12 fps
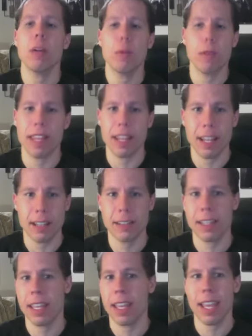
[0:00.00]
with
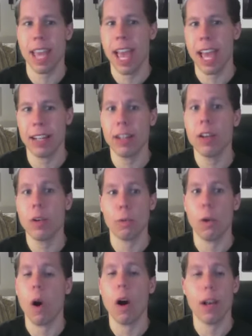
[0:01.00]
NXT, and
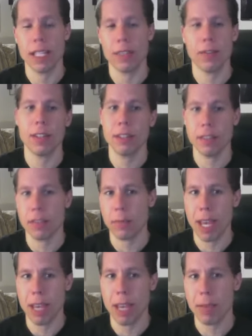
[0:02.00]
Raw is Vince's
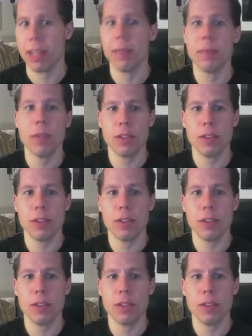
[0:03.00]
baby.